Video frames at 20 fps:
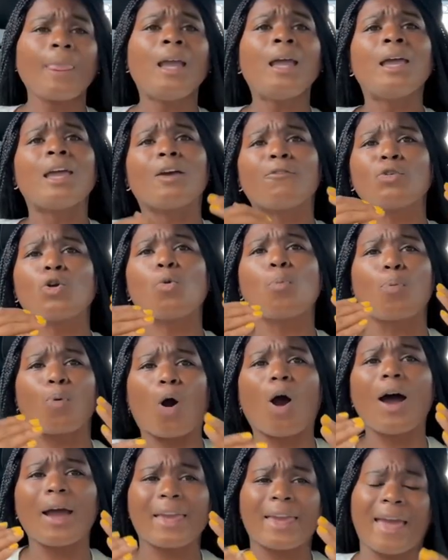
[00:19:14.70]
if you
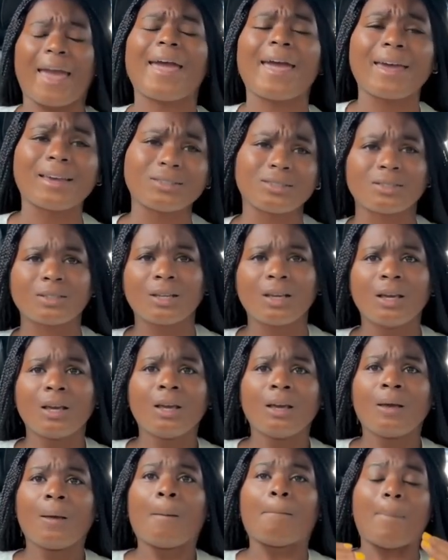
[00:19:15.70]
broadcast
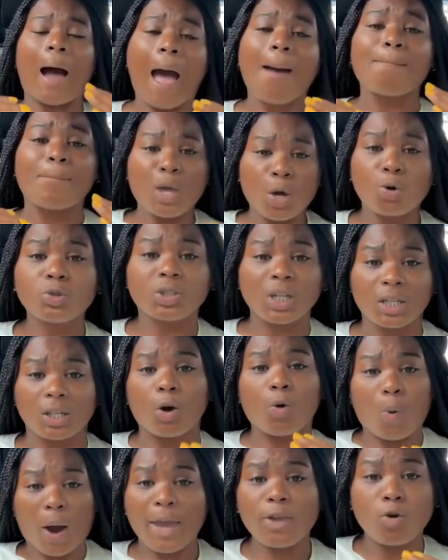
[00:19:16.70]
my music the
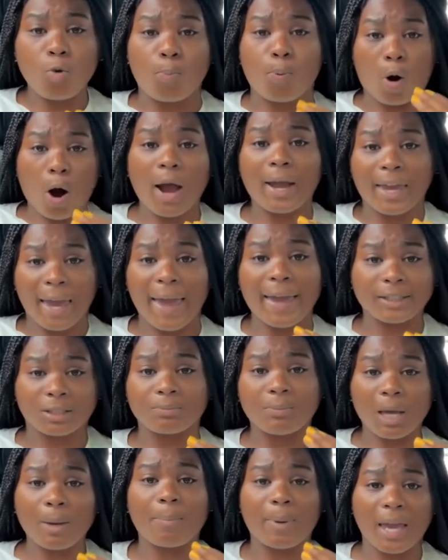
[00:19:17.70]
way you broadcast
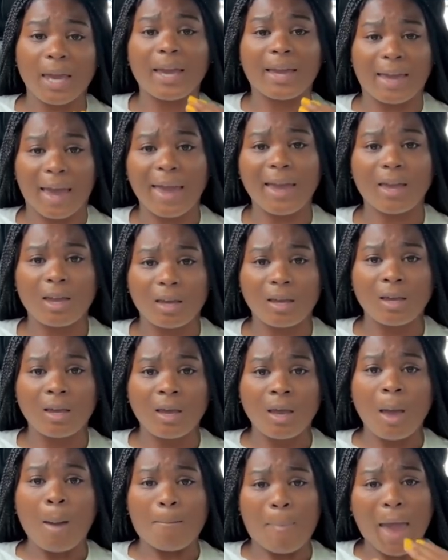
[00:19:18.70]
me being gay,
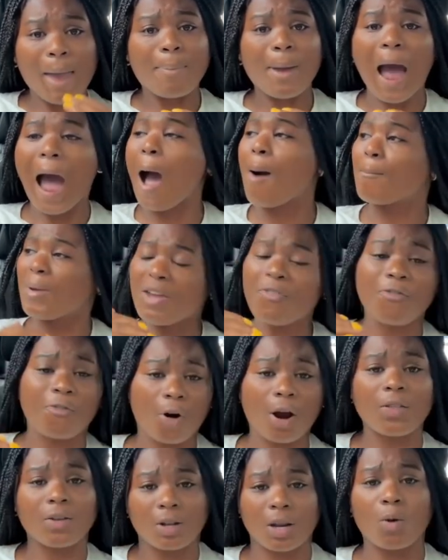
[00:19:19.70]
maybe I'll be
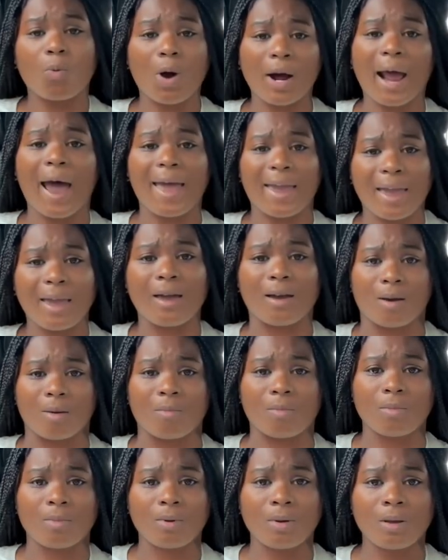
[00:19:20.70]
further than what I
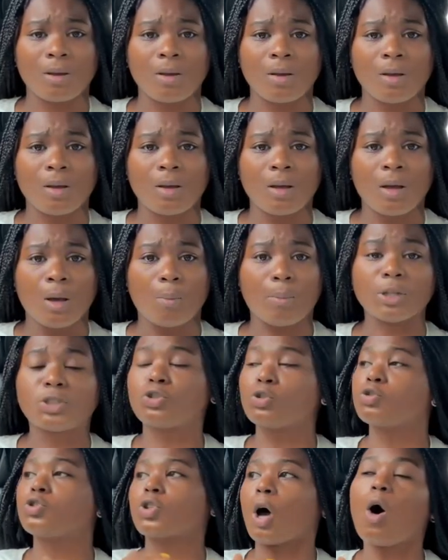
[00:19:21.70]
am. But
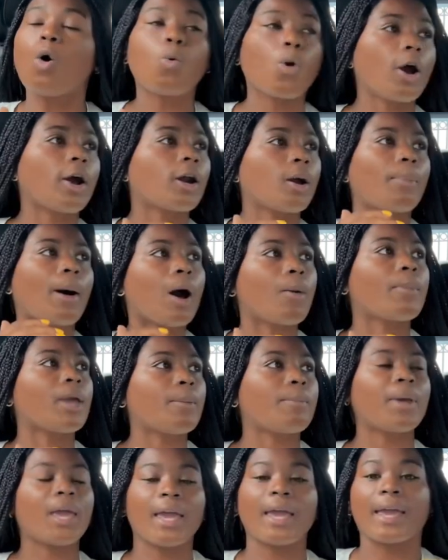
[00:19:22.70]
you so worried about me
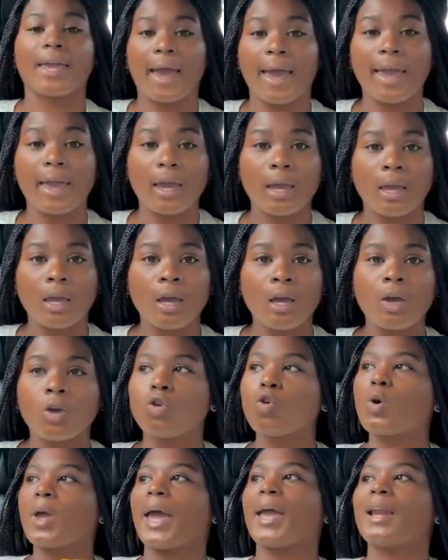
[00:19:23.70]
being gay,
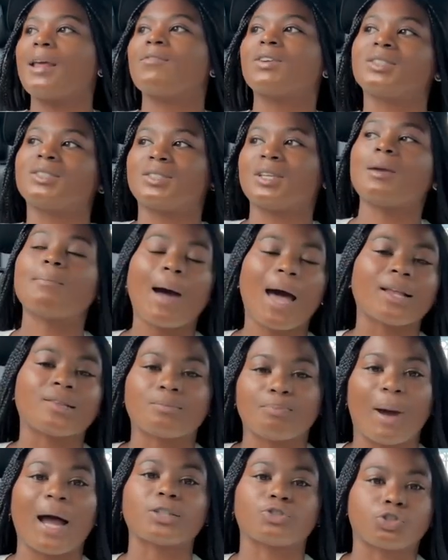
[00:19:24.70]
you can't even see
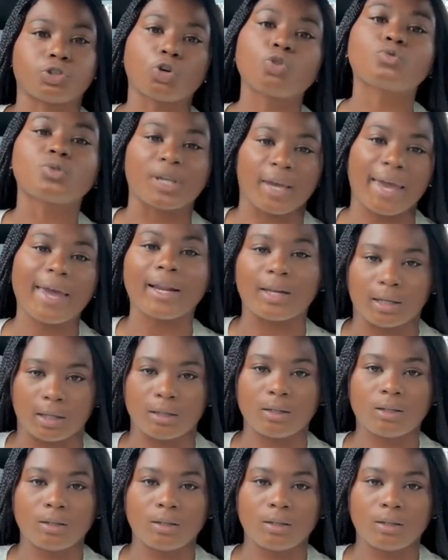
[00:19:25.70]
my true talent.